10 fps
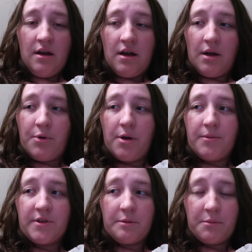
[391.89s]
I
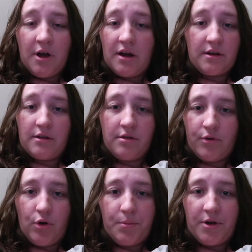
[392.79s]
promise I'm not gonna
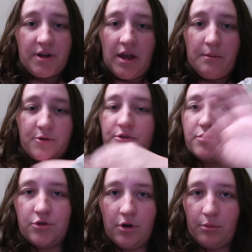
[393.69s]
throw up on camera, so
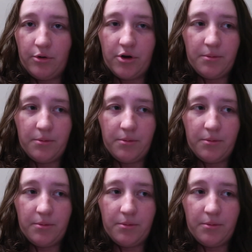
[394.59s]
don't worry